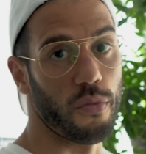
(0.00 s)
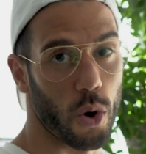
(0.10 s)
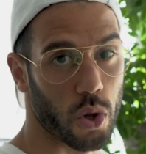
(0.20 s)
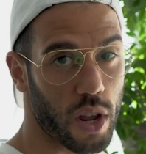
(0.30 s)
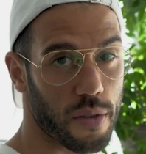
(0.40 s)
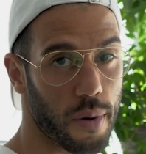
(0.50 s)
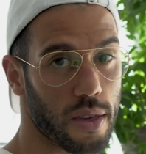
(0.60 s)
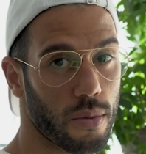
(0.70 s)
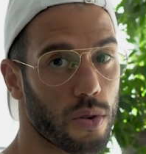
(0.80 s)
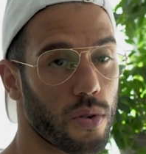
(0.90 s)
of motion as
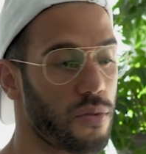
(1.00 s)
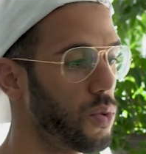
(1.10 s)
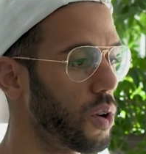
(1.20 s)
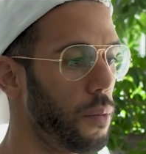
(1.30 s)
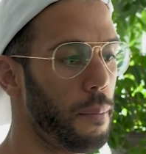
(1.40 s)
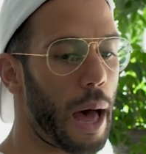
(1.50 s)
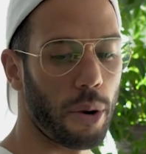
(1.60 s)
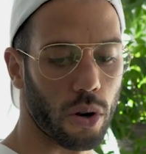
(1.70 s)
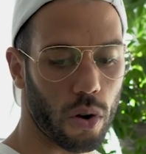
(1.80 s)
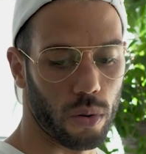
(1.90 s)
possible. So if you're doing a
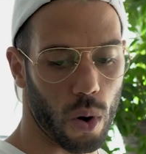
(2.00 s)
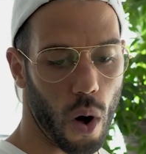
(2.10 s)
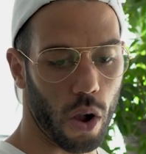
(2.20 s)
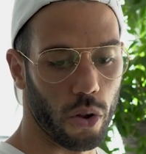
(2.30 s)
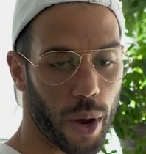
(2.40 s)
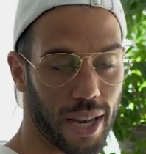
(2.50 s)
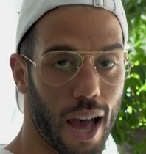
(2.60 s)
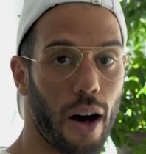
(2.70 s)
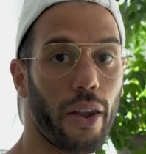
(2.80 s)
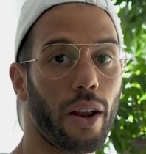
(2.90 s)
barbell curl, go all the way
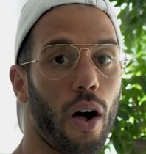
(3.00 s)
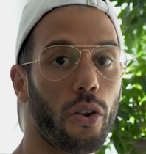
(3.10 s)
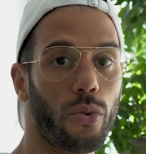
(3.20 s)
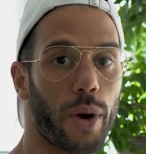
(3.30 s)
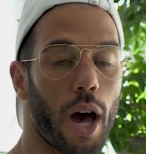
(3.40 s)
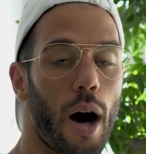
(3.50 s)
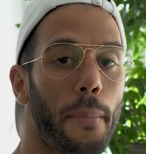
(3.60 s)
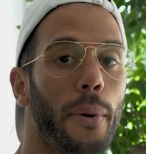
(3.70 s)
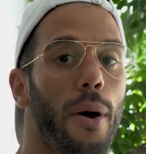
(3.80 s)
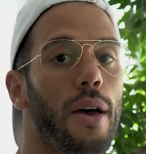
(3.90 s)
down, all the way
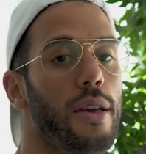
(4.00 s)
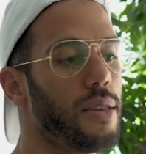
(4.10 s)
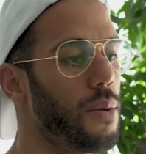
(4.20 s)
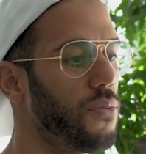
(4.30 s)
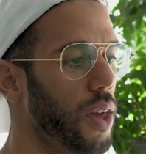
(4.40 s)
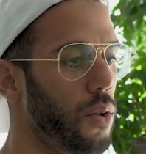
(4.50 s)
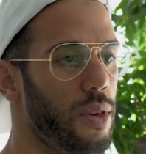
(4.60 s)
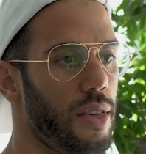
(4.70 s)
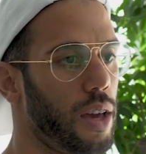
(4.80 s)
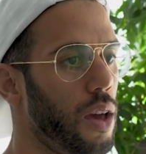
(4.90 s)
up. Same thing
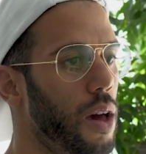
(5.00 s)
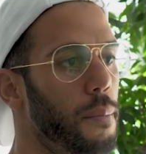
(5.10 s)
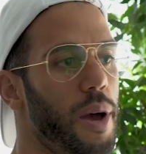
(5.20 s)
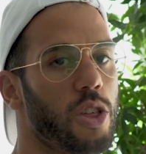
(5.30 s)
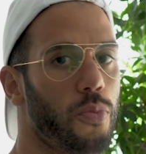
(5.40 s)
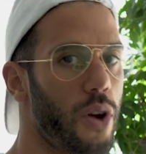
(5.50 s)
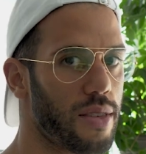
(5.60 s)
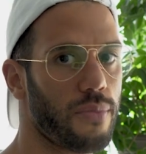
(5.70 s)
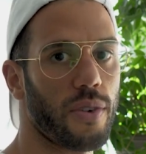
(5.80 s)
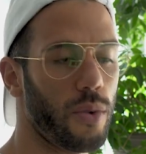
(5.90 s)
with like a bench
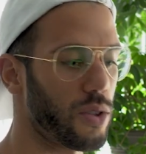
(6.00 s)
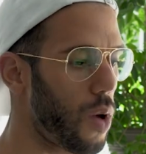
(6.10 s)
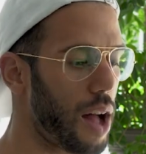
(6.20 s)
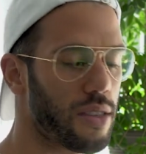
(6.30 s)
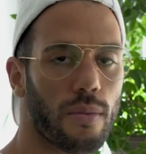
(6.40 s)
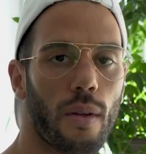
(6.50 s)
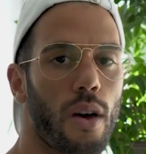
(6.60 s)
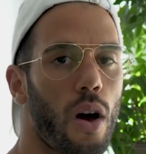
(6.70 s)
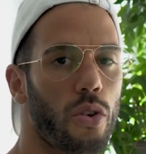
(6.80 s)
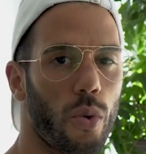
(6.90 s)
press, same thing with squats.
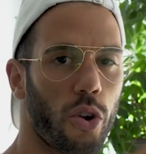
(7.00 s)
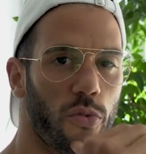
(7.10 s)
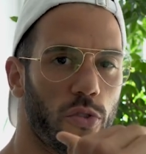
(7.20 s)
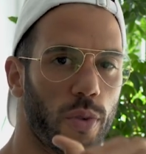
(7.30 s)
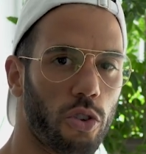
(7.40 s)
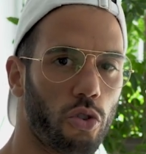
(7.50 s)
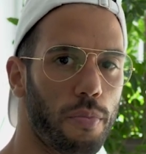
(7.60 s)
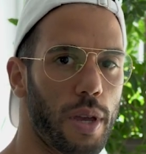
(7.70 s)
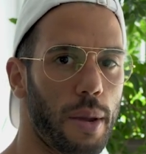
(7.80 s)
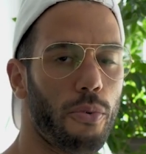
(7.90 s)
You want the movement to
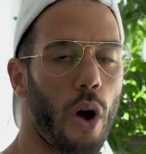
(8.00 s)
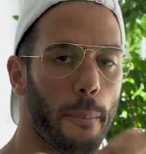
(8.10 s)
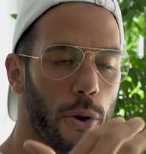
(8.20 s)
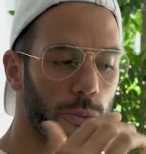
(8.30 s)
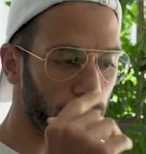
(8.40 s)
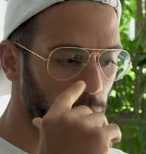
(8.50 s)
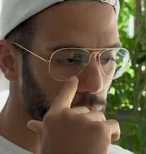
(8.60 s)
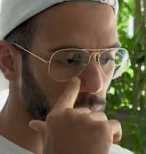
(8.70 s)
be proper,